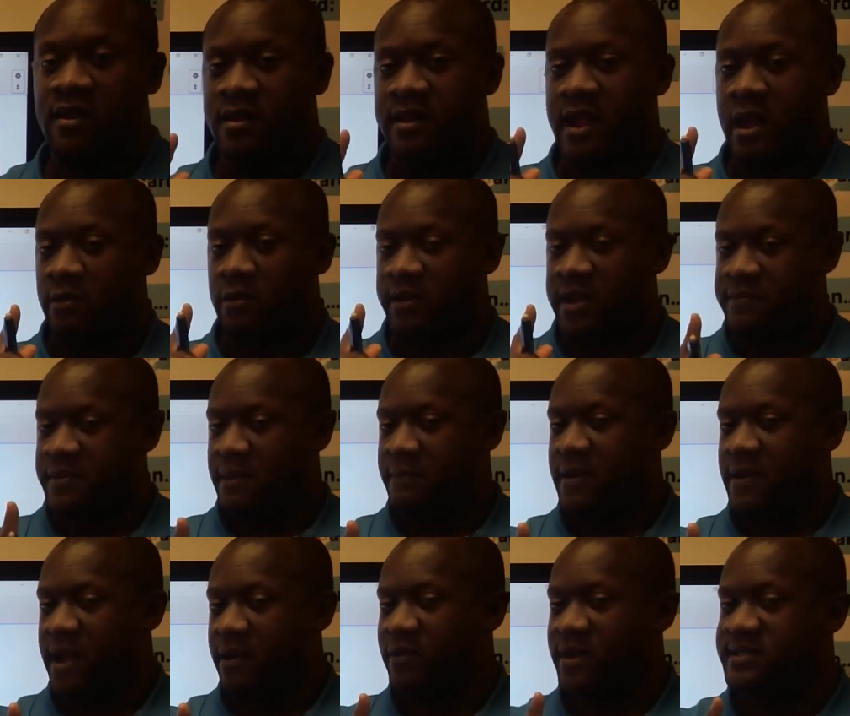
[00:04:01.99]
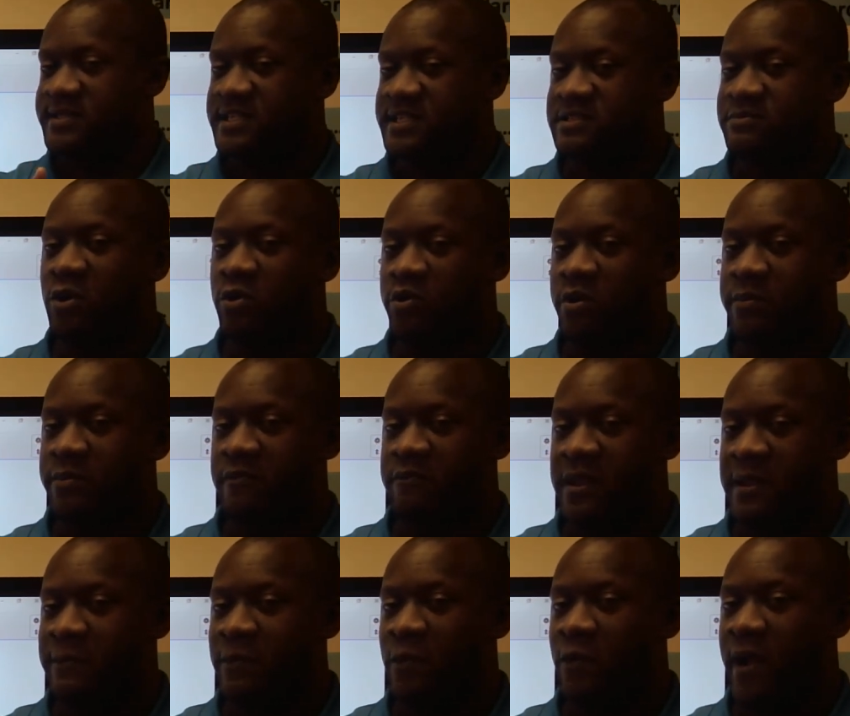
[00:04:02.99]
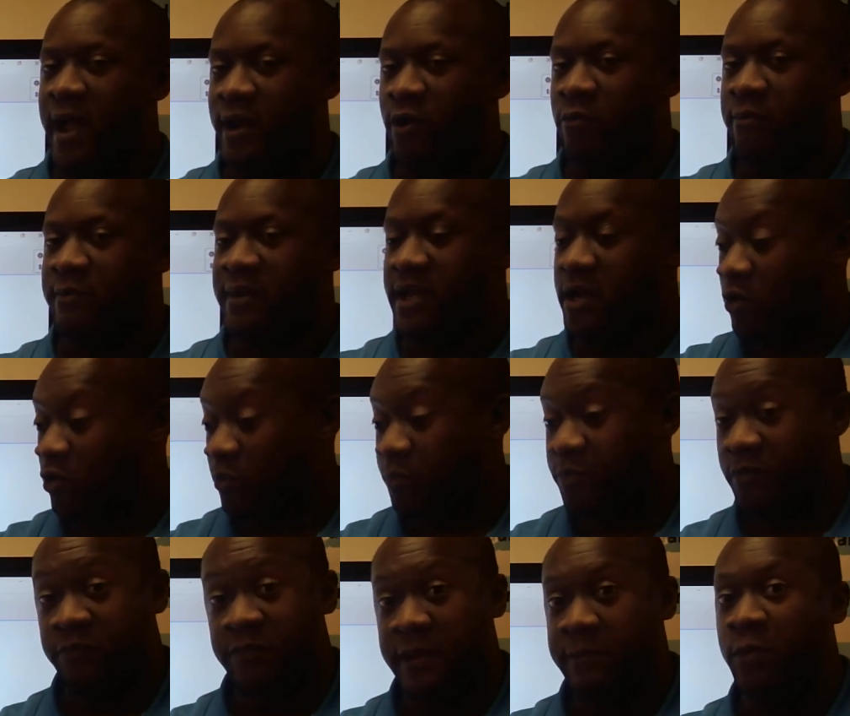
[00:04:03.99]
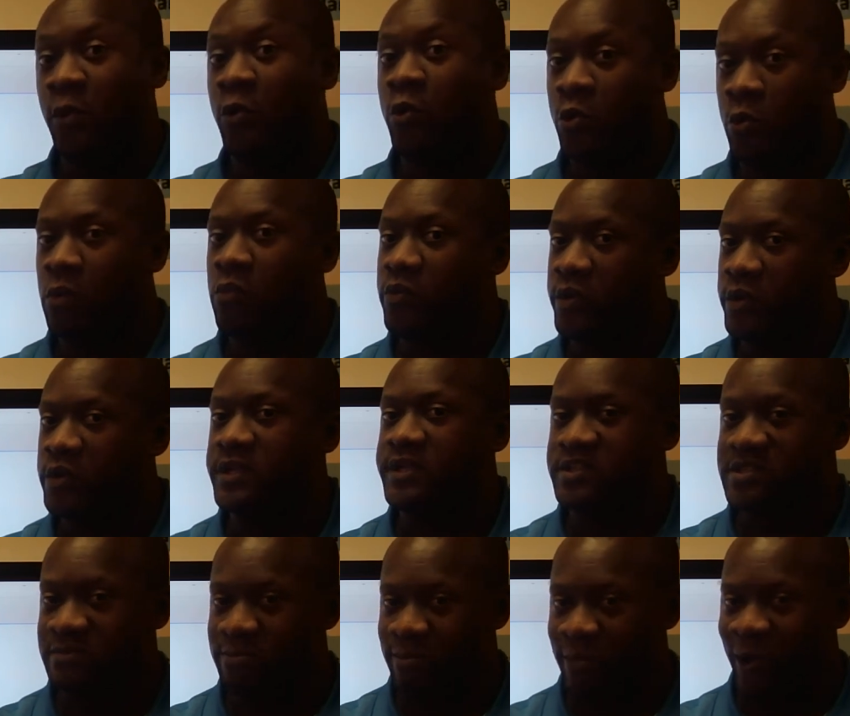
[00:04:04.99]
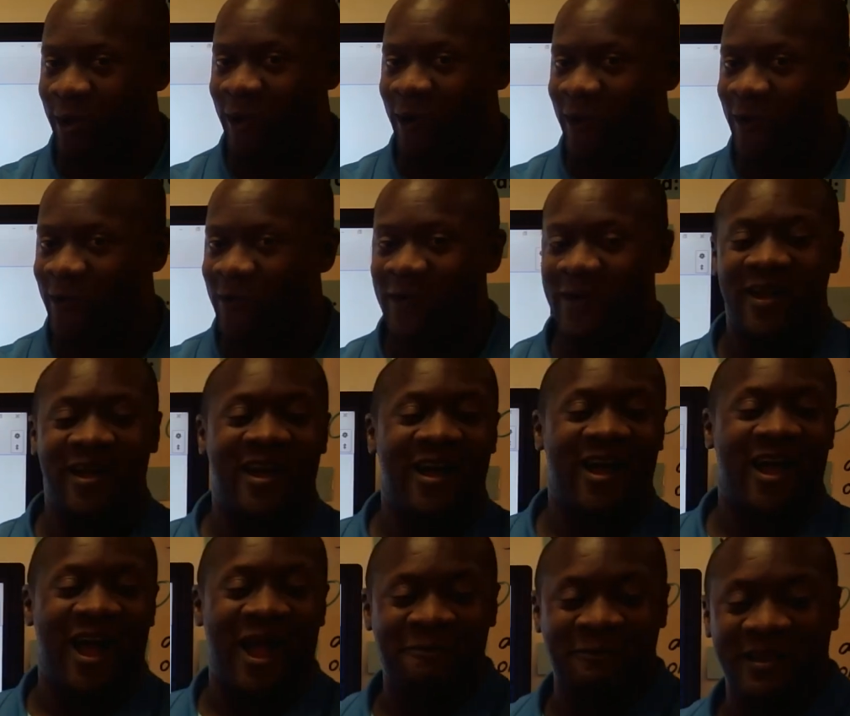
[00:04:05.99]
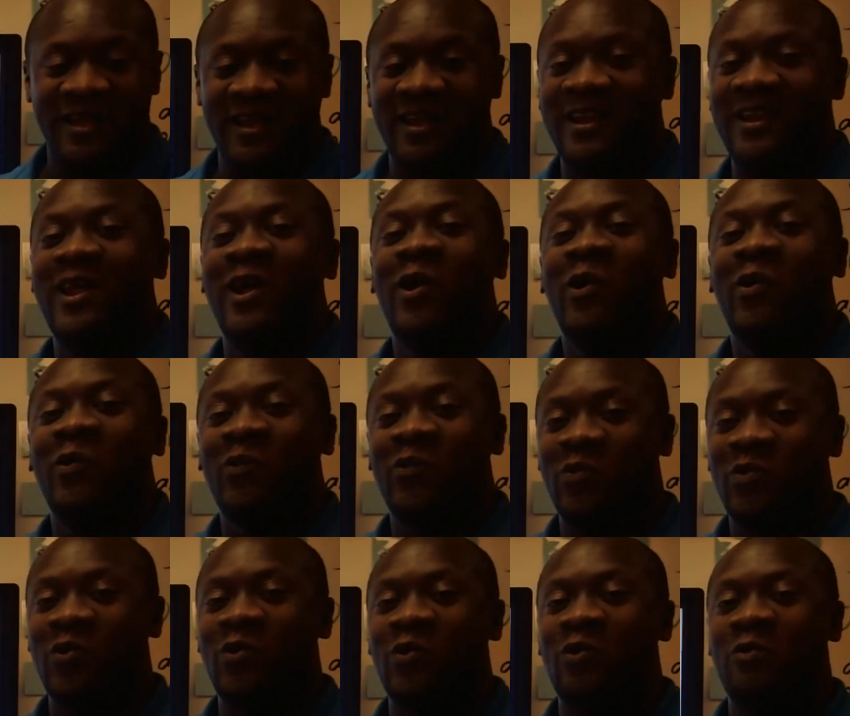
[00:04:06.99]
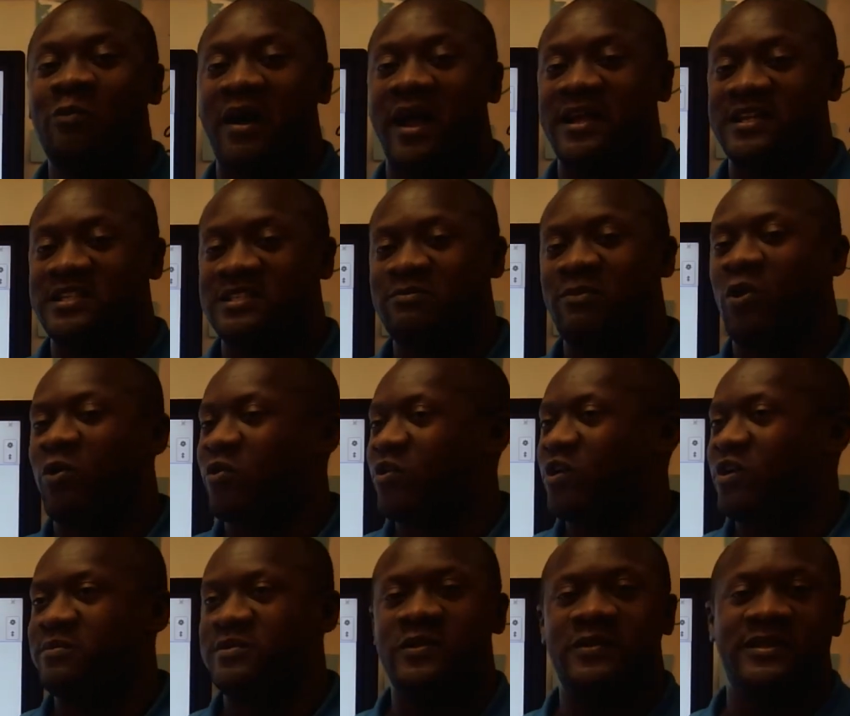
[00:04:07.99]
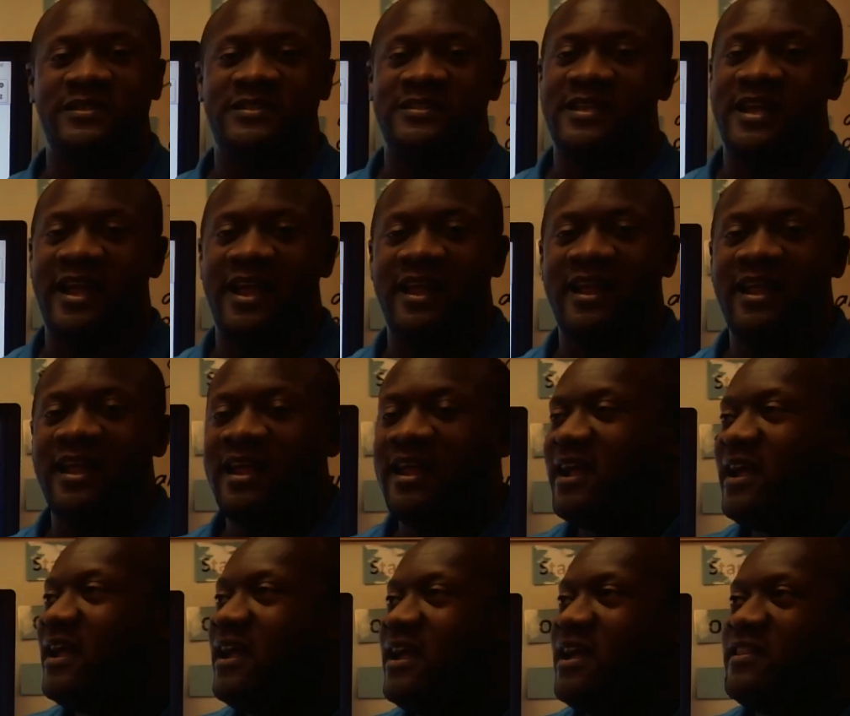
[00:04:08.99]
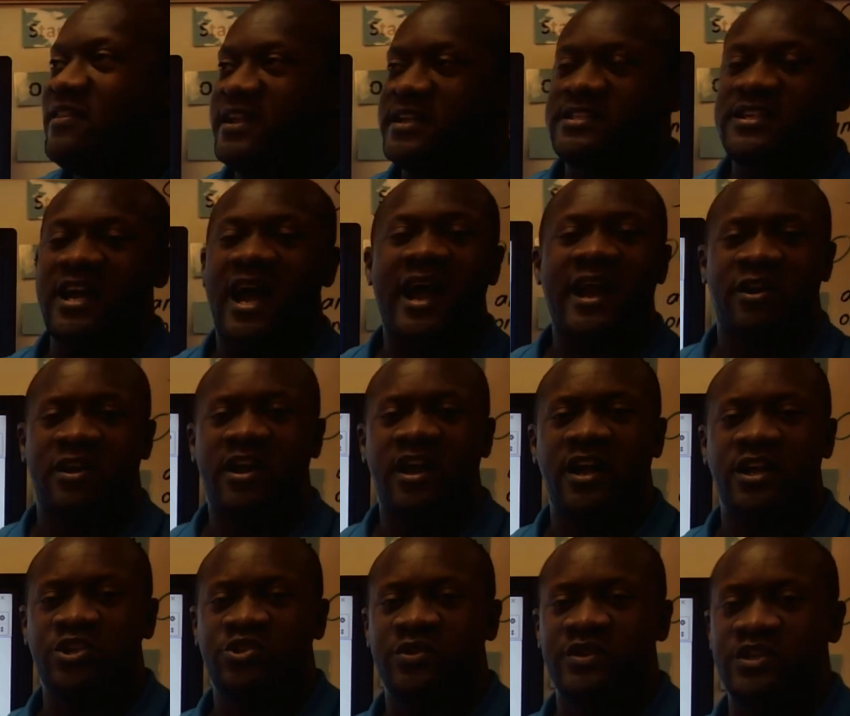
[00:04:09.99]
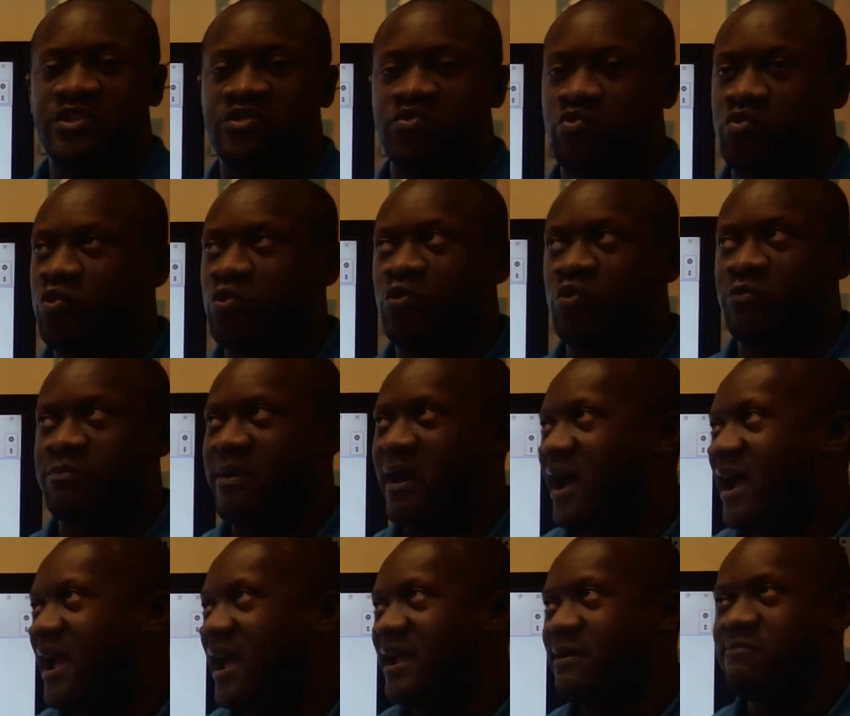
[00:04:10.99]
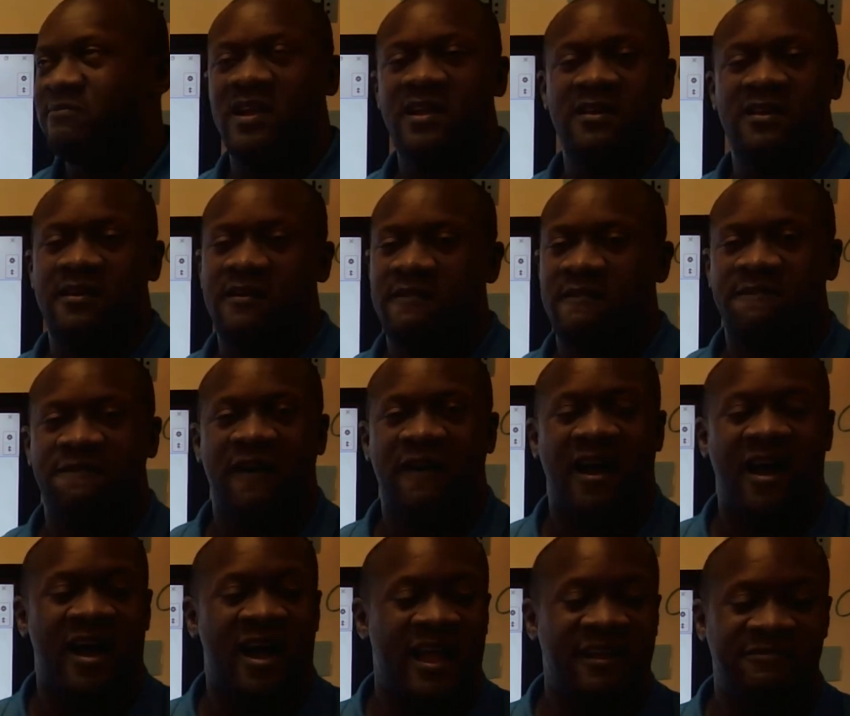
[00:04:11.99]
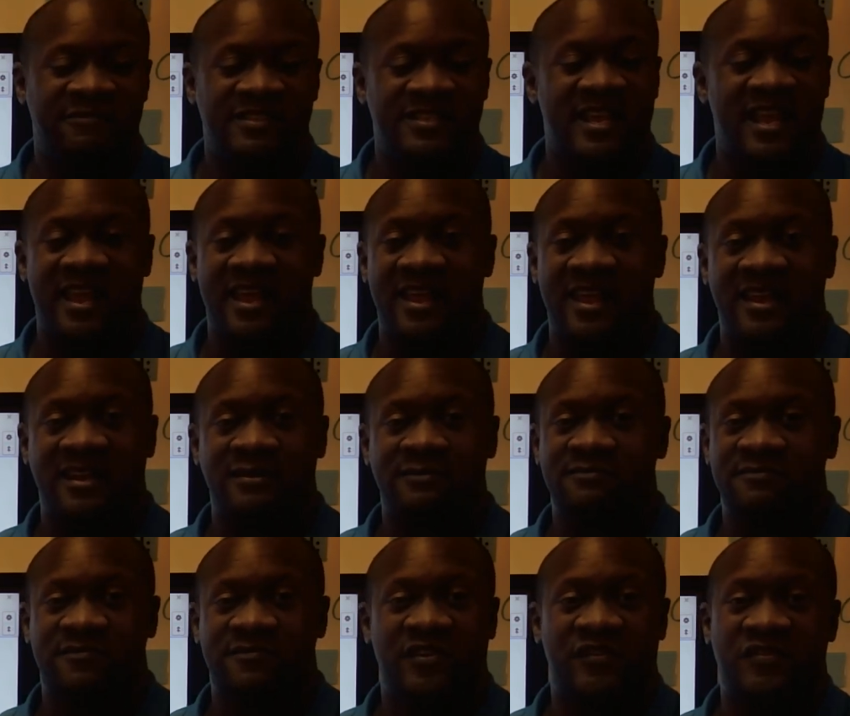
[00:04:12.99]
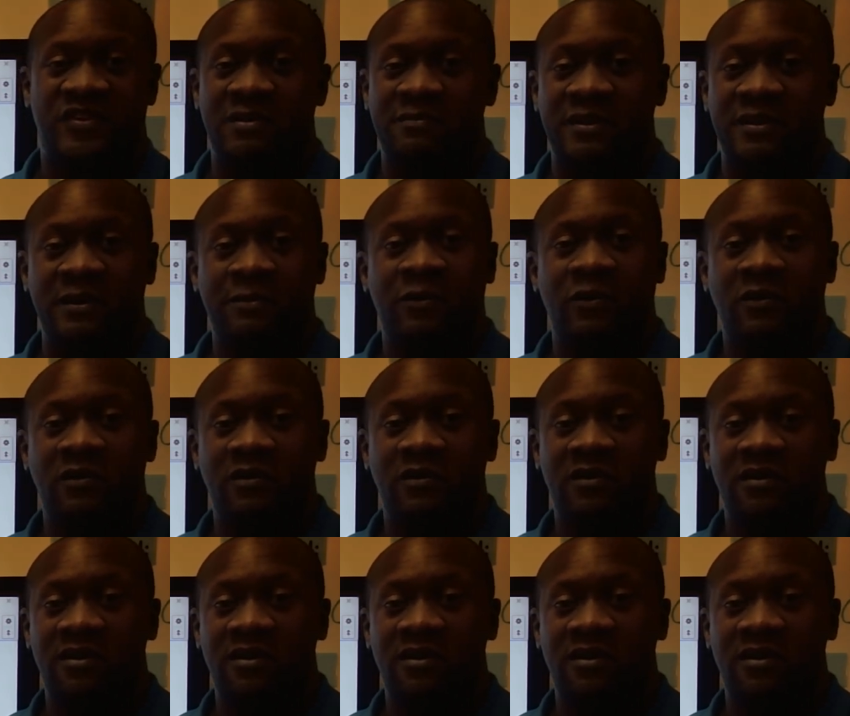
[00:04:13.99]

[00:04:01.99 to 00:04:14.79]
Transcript: Now, keep that in mind. When I say small group of people, I don't mean a group of people who are really small. I mean ruled by a small group. So let's say the entire country is ruled by 5, 10, 15 people.